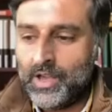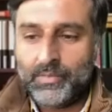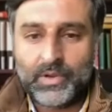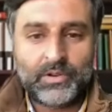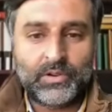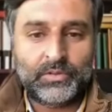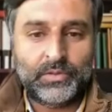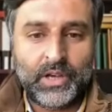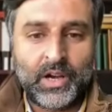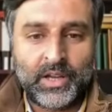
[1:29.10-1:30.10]
because
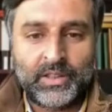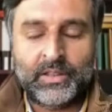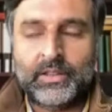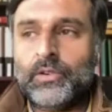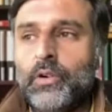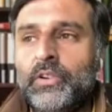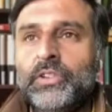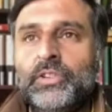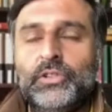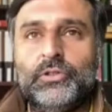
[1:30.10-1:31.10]
we are in the COVID
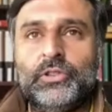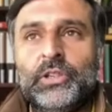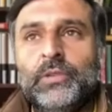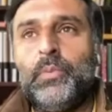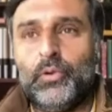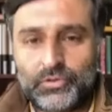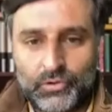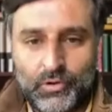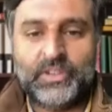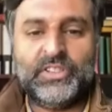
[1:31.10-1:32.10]
situation,
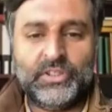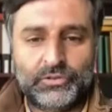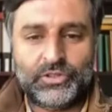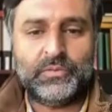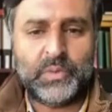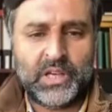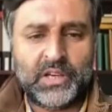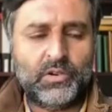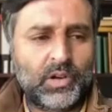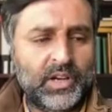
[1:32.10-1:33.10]
post-COVID situation, we can
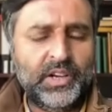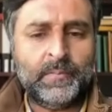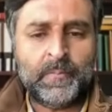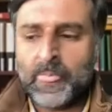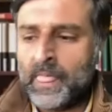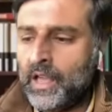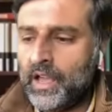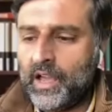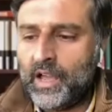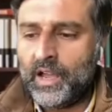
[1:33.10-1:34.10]
call it.
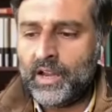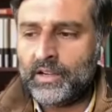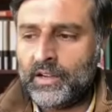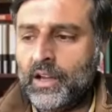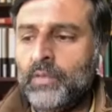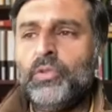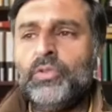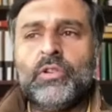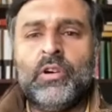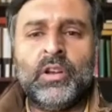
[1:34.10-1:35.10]
And almost
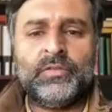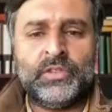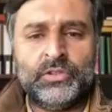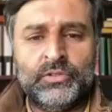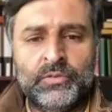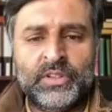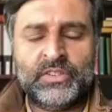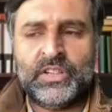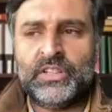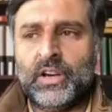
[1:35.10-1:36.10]
all of the
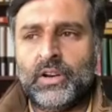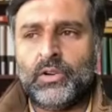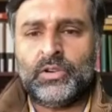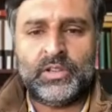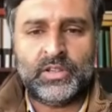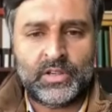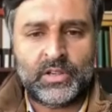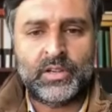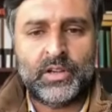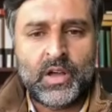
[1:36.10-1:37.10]
universities are on the
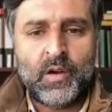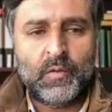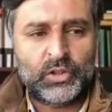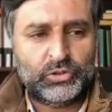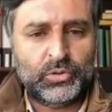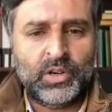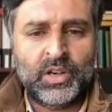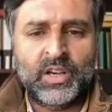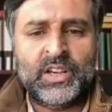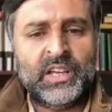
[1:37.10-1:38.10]
virtual
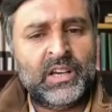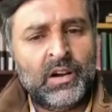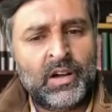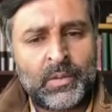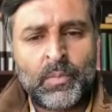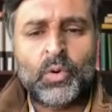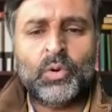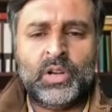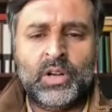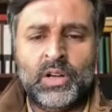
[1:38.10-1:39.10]
learning or
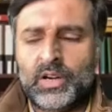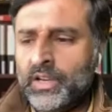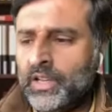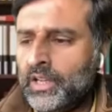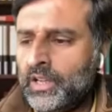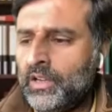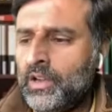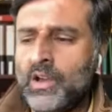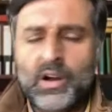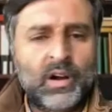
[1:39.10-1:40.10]
remote learning
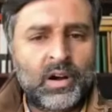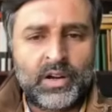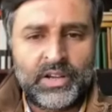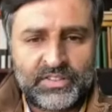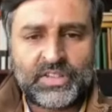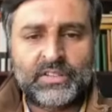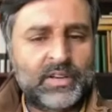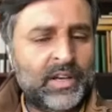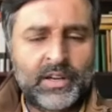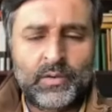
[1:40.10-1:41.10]
or distance
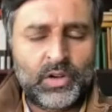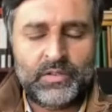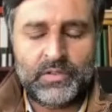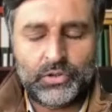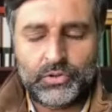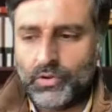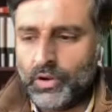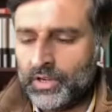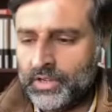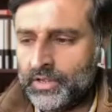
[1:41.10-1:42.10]
learning, whatever you
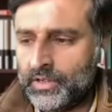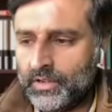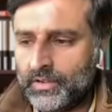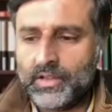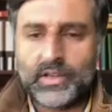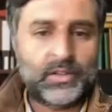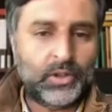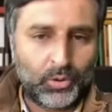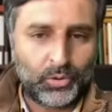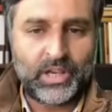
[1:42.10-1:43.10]
call it,
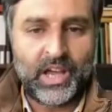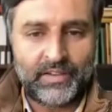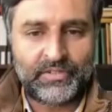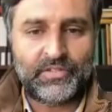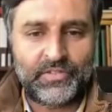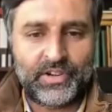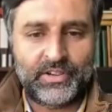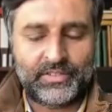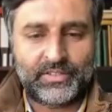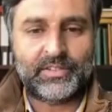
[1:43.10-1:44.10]
though they have different
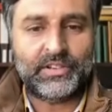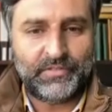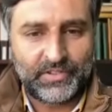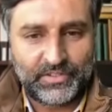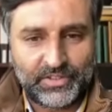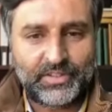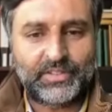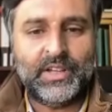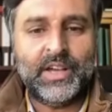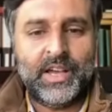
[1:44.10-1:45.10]
differences
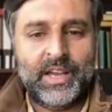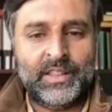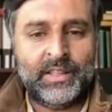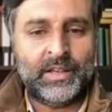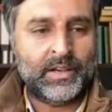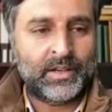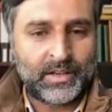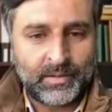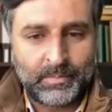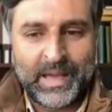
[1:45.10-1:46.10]
in
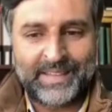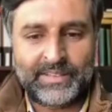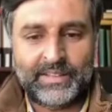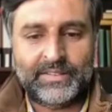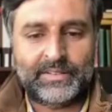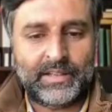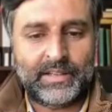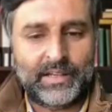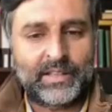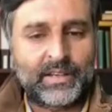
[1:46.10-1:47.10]
the basics
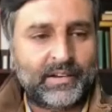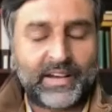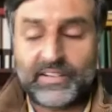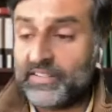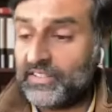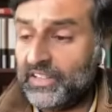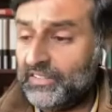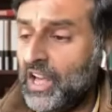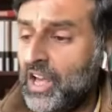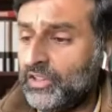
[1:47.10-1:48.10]
and the characteristics.
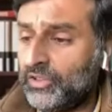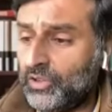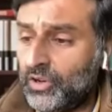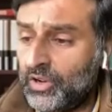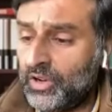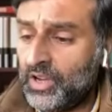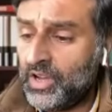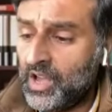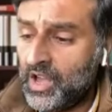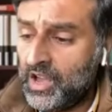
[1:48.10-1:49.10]
So
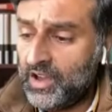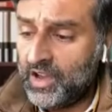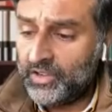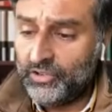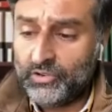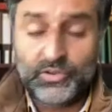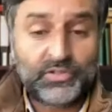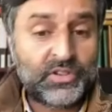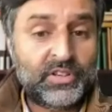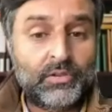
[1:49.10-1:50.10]
your
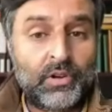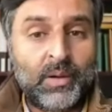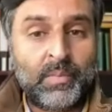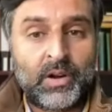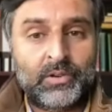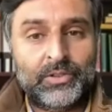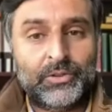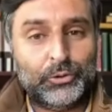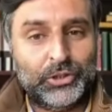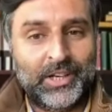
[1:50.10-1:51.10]
question is all about the
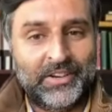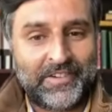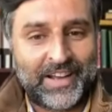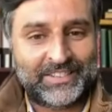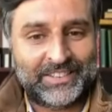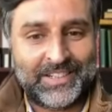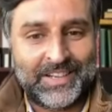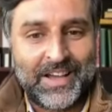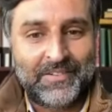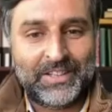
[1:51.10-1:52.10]
social interaction,
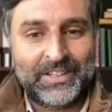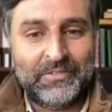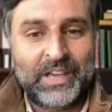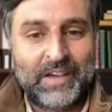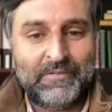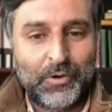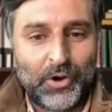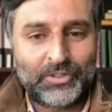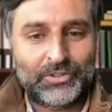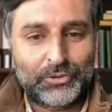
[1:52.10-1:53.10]
whether we have
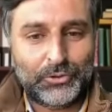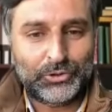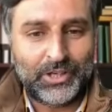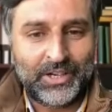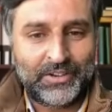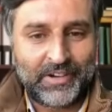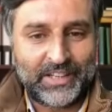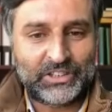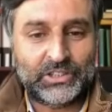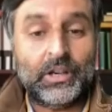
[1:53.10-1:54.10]
lost the social
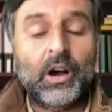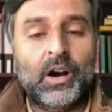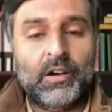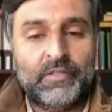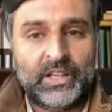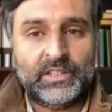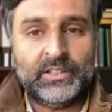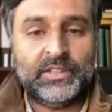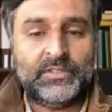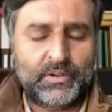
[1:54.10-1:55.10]
interaction or whether
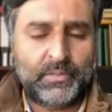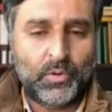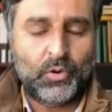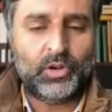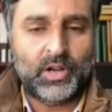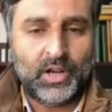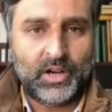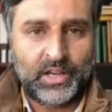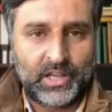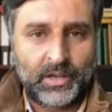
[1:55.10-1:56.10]
this remote
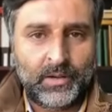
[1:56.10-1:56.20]
learning